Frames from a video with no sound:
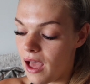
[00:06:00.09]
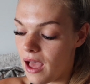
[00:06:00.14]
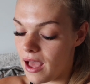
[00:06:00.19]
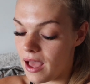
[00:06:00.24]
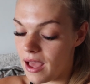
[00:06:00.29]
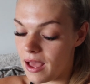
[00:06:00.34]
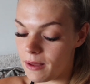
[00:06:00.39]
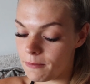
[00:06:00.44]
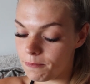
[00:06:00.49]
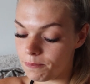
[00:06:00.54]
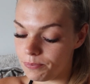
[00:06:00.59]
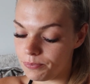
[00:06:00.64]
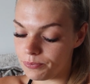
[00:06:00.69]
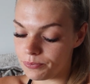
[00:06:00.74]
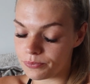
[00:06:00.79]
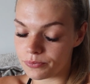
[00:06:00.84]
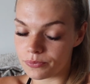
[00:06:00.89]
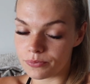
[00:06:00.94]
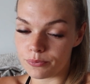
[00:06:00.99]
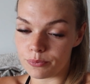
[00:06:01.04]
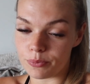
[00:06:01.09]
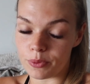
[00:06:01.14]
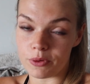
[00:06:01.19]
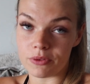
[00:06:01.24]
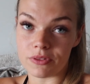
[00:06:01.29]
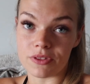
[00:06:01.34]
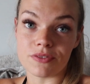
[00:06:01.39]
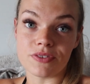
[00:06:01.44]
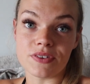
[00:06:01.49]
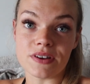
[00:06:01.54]
But
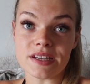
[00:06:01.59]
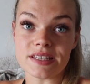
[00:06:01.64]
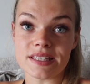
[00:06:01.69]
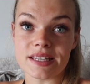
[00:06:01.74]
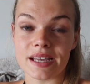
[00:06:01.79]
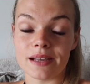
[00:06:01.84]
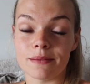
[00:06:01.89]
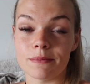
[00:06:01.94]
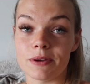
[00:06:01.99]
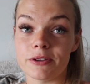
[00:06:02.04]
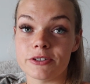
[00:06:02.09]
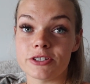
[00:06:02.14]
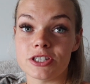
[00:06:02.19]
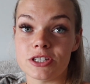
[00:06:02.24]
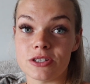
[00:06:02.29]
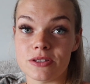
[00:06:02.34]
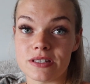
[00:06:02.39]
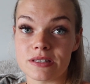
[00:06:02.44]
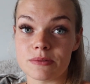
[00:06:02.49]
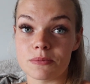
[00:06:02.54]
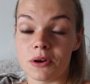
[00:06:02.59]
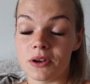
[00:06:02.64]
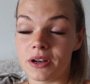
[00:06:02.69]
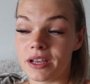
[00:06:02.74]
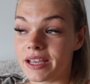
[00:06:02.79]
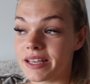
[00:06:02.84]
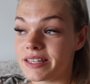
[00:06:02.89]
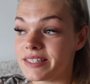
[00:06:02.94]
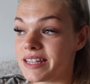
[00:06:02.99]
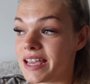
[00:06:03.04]
the first thing I'm going to do this
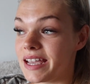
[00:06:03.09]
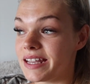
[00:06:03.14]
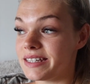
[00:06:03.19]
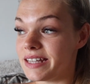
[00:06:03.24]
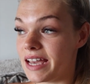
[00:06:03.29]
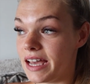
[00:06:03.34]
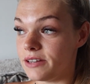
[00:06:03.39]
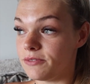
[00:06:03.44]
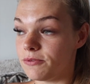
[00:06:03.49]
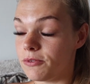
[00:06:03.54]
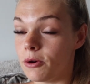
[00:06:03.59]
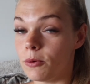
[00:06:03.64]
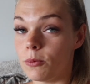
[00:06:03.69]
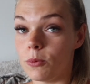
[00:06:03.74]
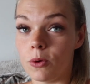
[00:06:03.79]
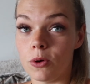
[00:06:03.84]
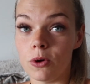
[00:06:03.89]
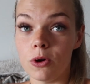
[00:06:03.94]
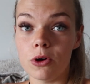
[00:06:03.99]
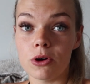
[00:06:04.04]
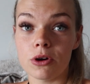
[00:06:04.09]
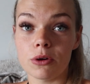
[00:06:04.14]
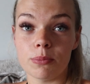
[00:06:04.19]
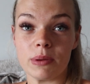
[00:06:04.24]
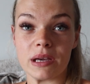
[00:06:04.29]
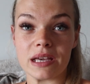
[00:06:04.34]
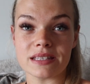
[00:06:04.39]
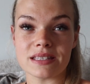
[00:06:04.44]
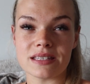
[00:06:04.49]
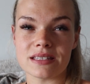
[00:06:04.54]
morning is take Ted for a walk
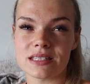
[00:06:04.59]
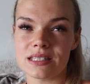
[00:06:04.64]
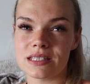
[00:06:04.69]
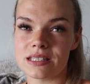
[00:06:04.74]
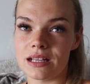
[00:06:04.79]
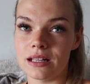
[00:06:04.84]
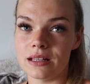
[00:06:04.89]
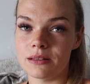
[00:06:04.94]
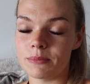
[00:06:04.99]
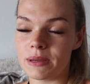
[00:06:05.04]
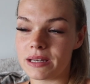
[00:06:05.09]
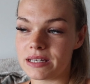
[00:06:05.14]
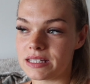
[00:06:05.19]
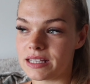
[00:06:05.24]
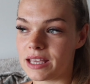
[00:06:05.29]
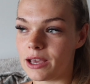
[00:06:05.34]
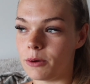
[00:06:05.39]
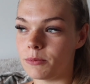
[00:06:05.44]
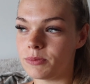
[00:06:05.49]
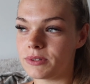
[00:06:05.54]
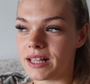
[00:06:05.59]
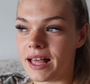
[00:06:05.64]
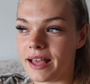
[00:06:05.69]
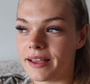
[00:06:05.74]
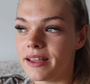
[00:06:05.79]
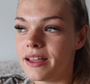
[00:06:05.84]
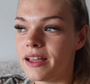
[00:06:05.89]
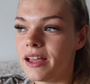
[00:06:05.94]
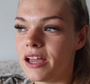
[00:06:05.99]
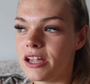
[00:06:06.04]
because it's still meant to get up to
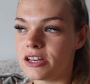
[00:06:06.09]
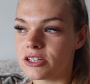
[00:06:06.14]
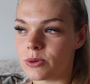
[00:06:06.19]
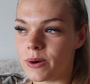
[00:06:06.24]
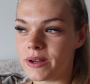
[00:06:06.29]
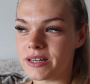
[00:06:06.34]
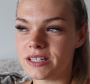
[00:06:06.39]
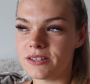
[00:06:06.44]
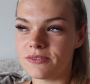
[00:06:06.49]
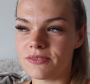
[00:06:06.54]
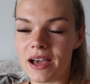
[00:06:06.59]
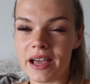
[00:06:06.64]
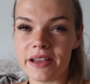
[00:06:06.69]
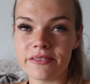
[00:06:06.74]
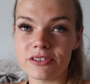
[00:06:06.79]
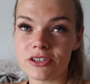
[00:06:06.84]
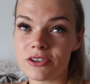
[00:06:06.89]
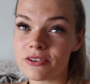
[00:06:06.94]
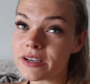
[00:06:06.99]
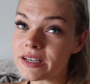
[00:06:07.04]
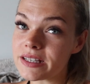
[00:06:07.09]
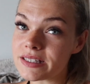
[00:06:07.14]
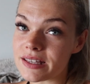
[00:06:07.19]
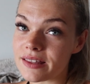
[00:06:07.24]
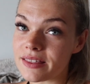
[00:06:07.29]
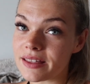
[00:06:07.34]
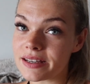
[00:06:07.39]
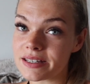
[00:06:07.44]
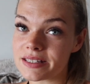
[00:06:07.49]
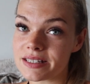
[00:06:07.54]
like 25 degrees I
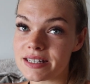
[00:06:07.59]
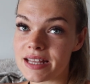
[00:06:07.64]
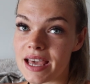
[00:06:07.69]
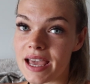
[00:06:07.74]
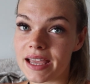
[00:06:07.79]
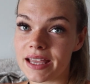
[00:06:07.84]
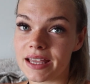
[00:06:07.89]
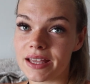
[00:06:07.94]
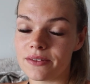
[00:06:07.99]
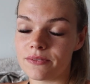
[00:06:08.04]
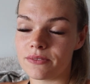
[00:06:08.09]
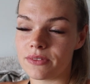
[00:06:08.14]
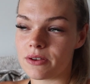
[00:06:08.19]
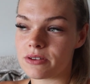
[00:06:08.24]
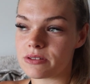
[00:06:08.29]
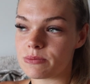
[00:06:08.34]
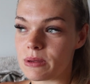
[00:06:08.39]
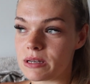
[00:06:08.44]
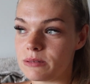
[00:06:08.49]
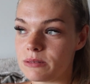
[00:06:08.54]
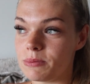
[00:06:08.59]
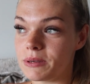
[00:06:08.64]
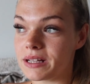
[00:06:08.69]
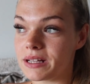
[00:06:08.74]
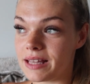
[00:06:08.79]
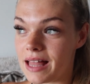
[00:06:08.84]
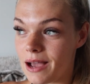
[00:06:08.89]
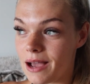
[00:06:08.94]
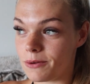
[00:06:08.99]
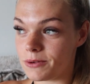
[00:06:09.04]
think today, even though it's meant to be
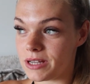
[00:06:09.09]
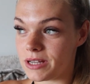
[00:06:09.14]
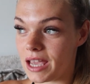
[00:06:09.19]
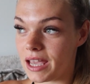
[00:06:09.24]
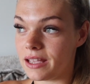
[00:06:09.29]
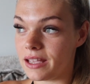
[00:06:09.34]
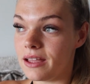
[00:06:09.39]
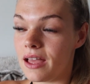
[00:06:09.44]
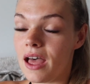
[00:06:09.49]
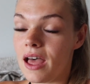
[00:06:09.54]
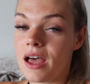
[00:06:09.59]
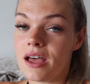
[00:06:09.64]
cloudy.